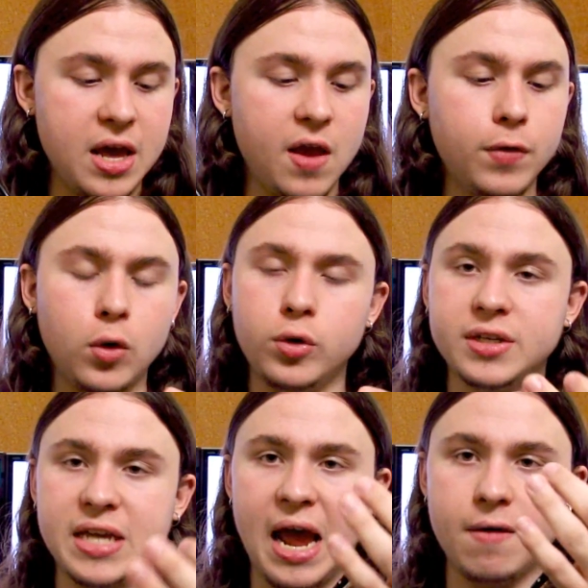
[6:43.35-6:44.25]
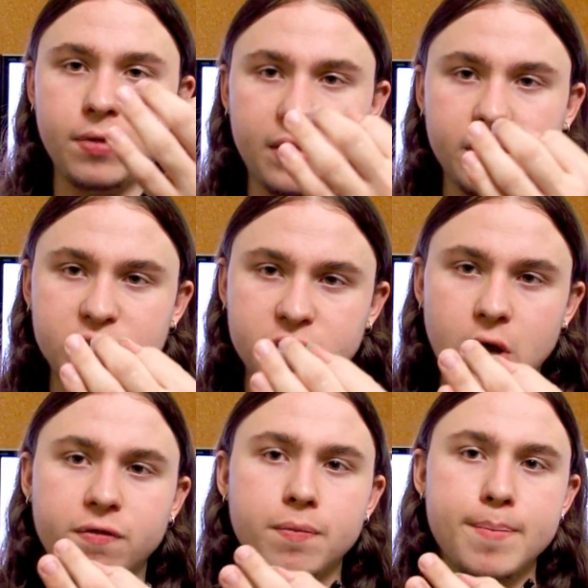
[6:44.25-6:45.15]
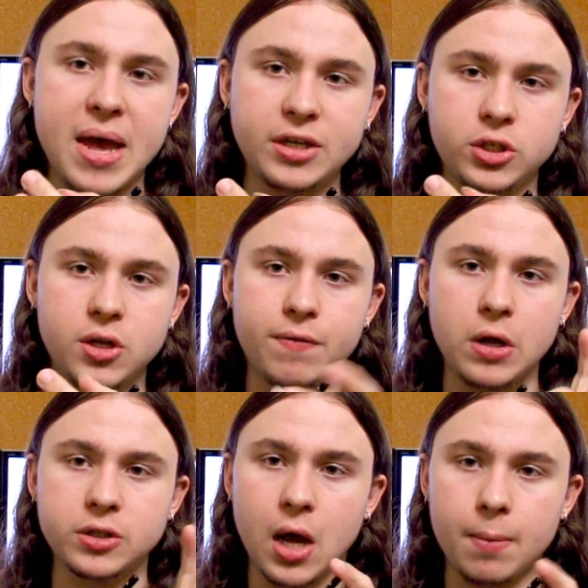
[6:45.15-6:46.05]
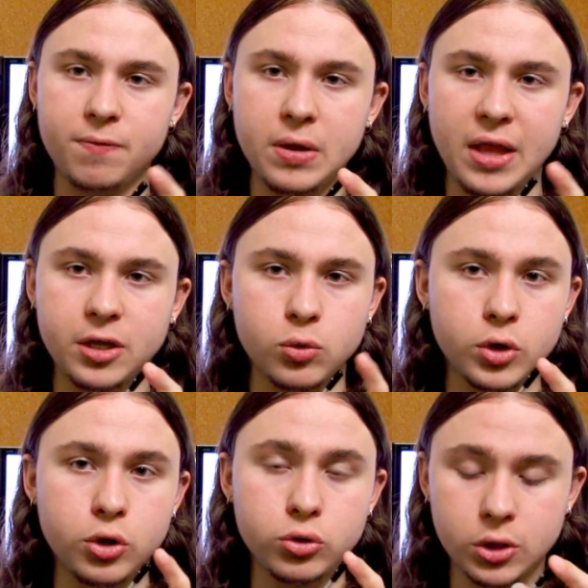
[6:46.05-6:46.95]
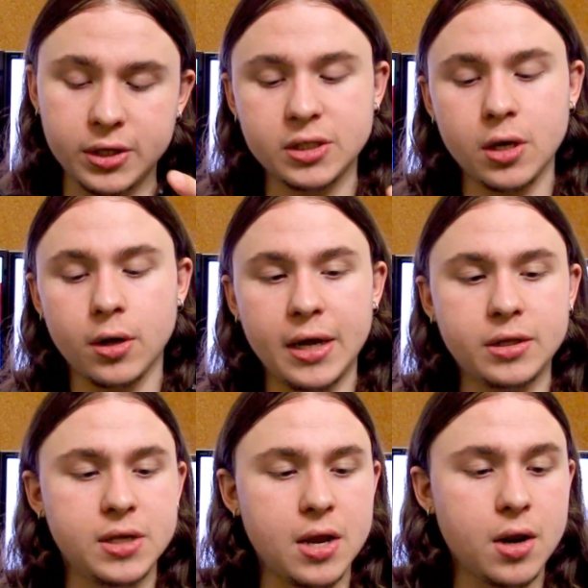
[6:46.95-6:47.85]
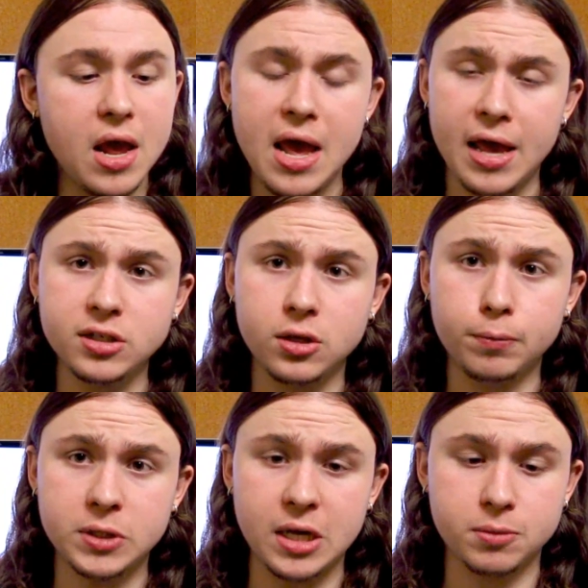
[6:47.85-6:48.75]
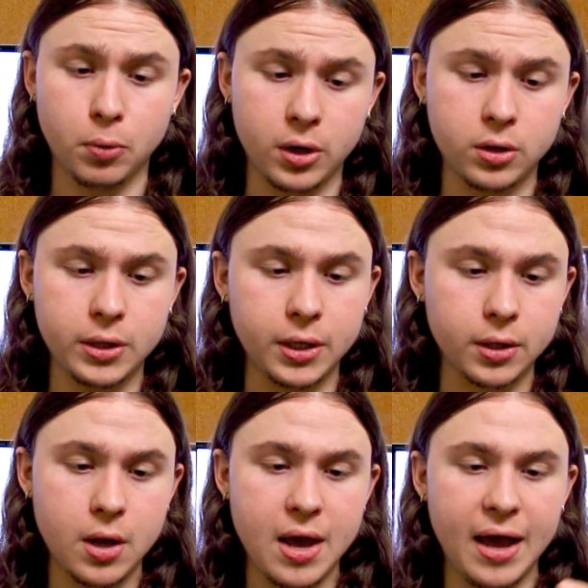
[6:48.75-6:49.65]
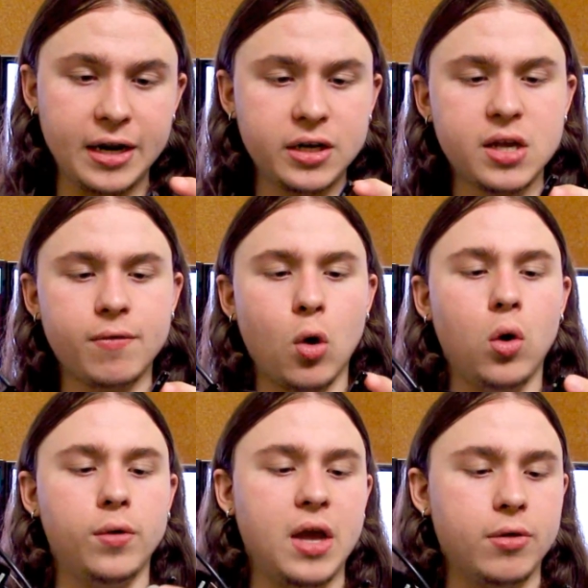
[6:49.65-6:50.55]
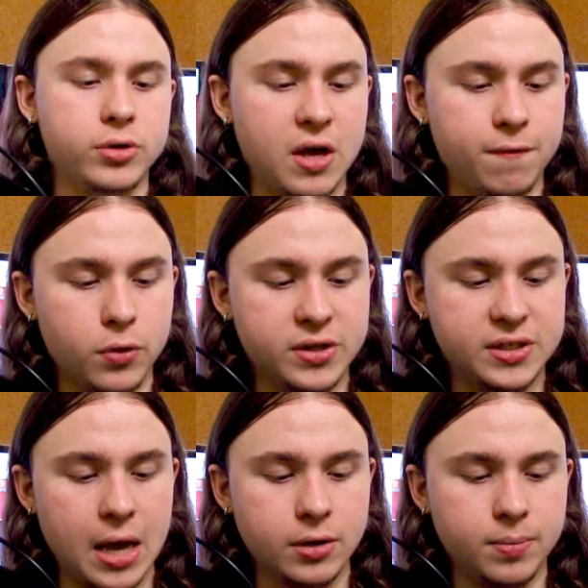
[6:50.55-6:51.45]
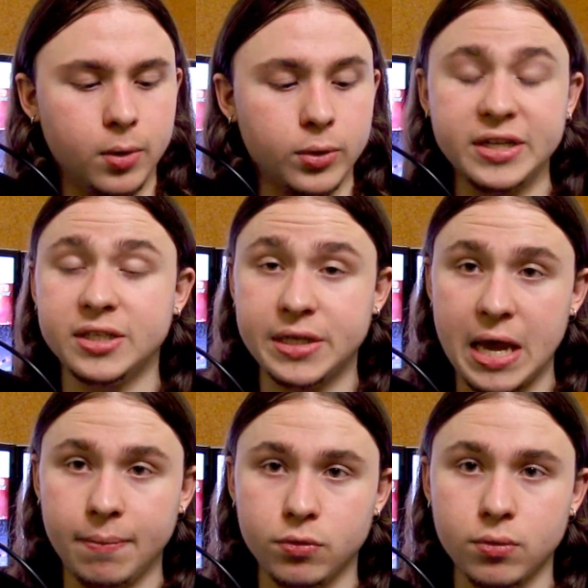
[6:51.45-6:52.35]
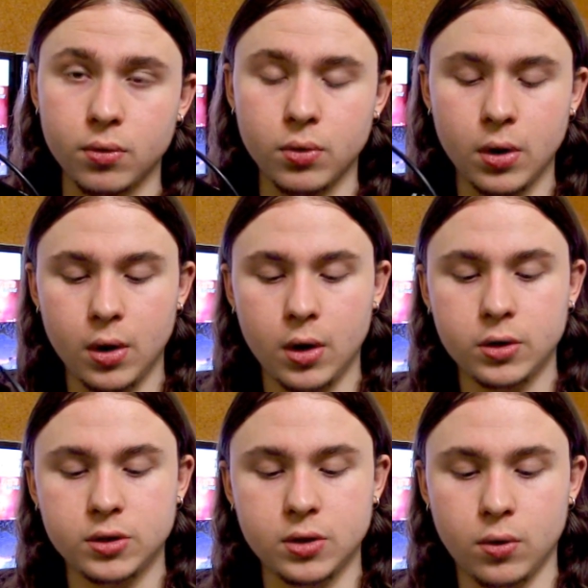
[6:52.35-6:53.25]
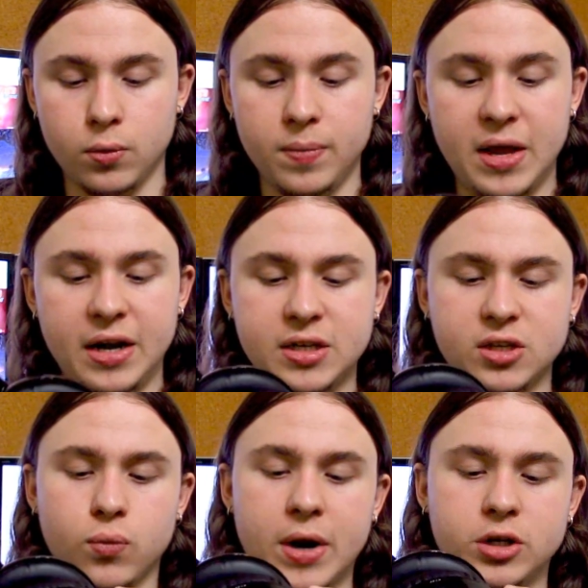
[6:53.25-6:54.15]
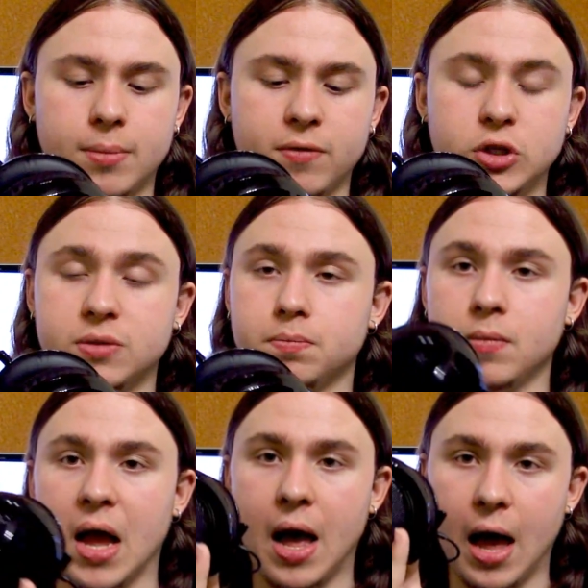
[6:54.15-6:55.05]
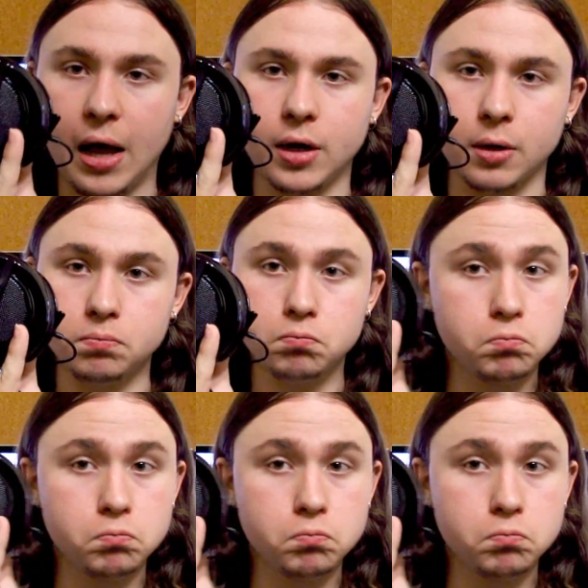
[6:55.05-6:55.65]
Even though it doesn't have like the soft mesh stuff on top of it like you would usually see on a headset, it still sounds pretty clean. And it does have a hole on the other side for the sound to be able to escape through. So, and it does a great job of just hiding.